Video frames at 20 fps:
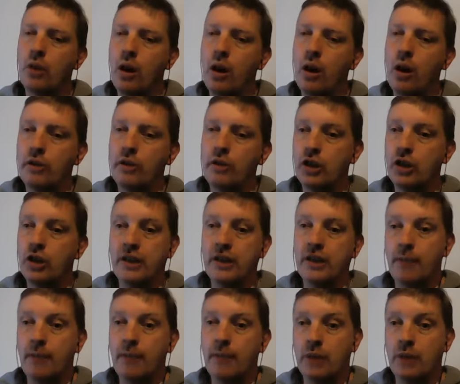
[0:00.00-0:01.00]
Return to
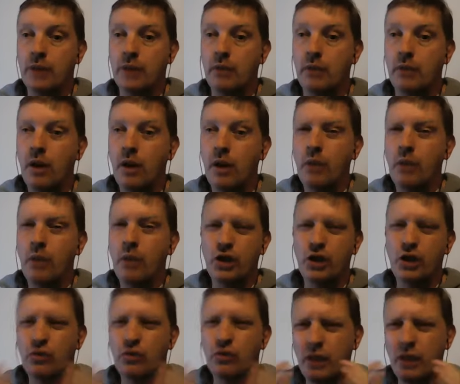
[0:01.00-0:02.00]
Kemp Town, which
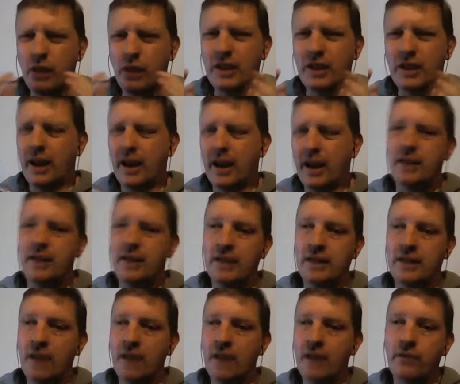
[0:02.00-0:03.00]
has recently had its
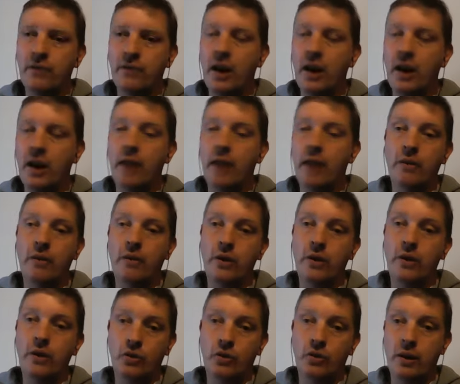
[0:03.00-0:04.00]
10th year
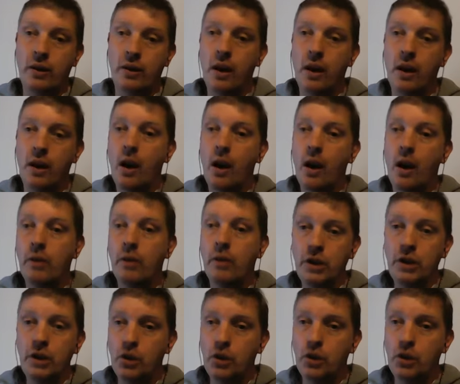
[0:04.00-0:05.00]
anniversary
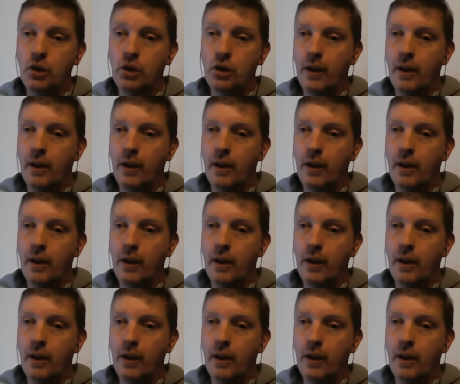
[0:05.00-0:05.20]
reissue.